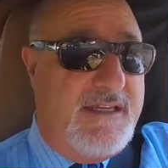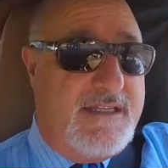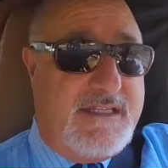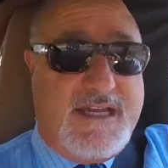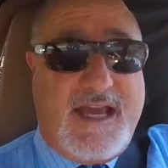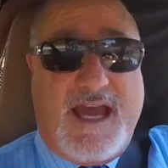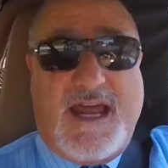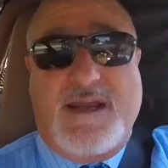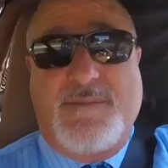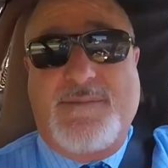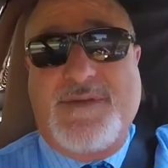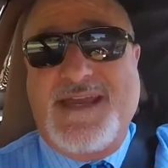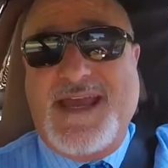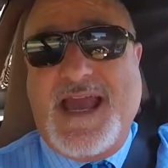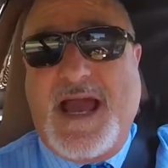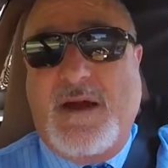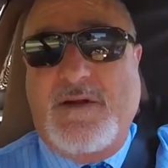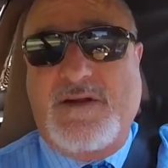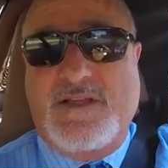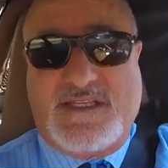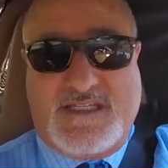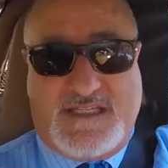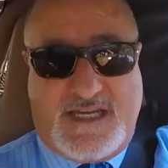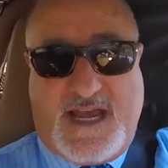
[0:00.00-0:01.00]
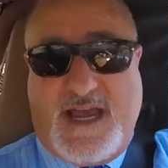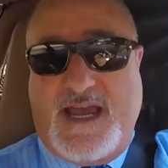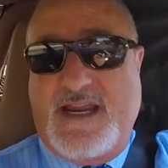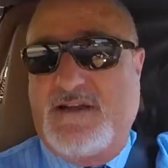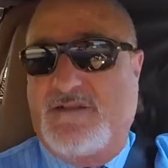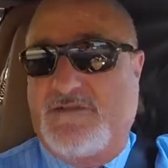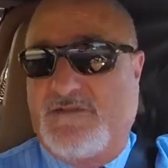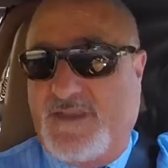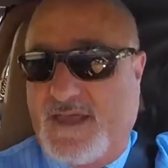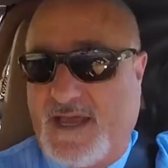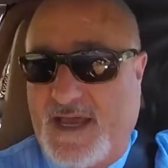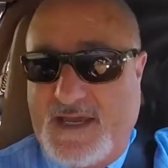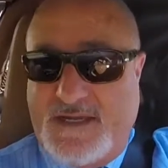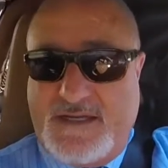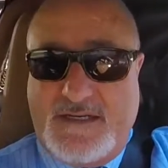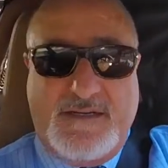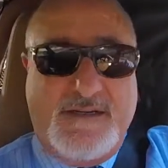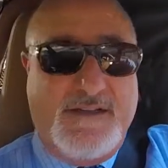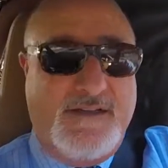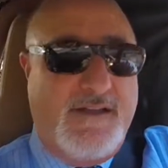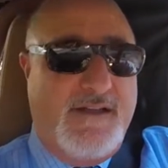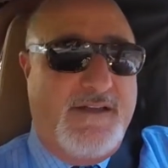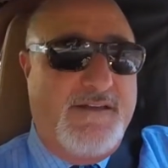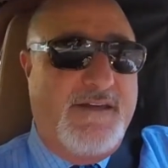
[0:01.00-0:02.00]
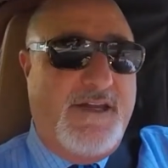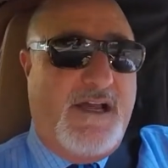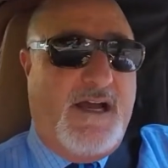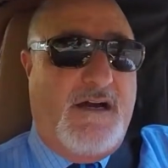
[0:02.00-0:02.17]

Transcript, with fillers: It's got to be outside of that.